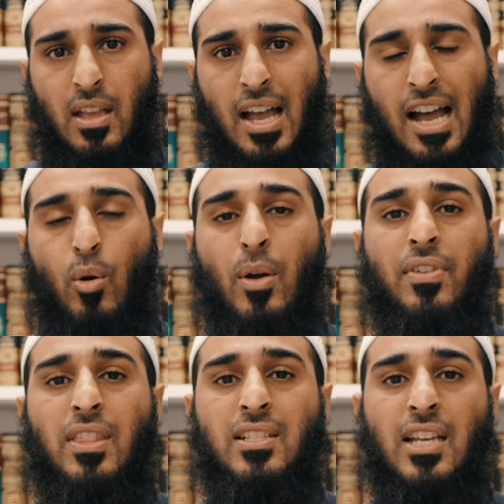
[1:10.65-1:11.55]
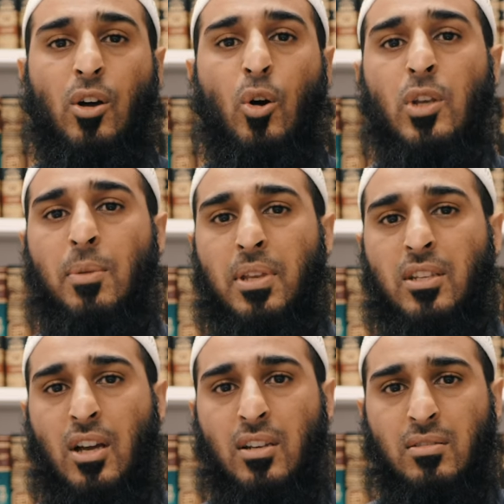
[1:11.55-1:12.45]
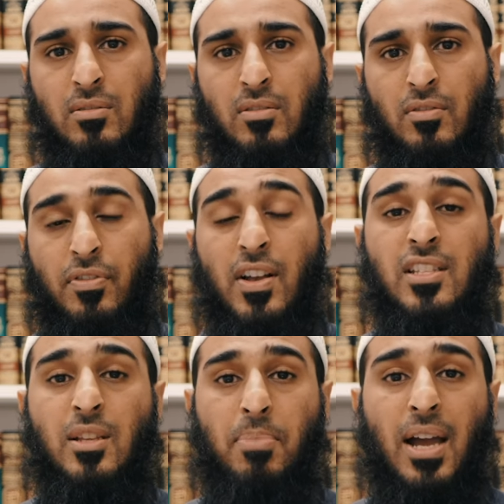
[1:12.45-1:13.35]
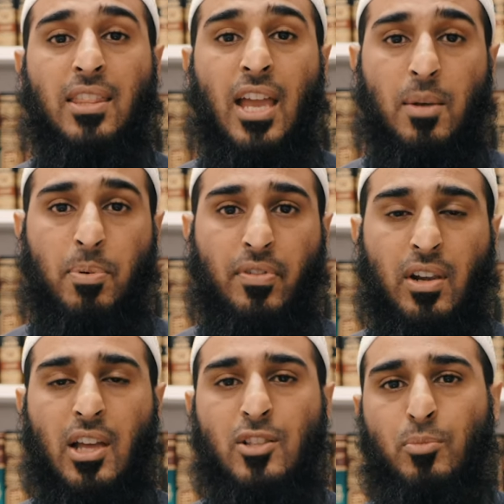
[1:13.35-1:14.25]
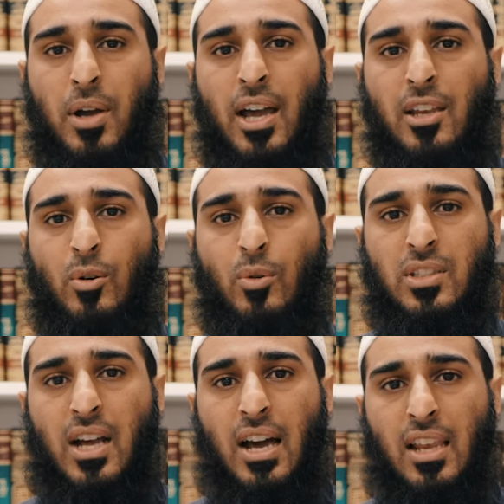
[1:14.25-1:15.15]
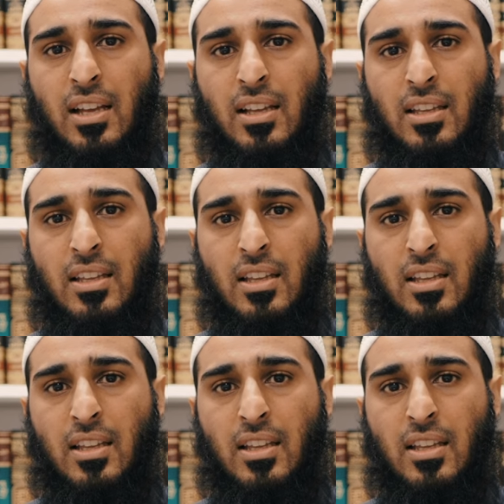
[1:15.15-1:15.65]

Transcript: However, this can only be done firstly by the help of Allah subhanahu wa ta'ala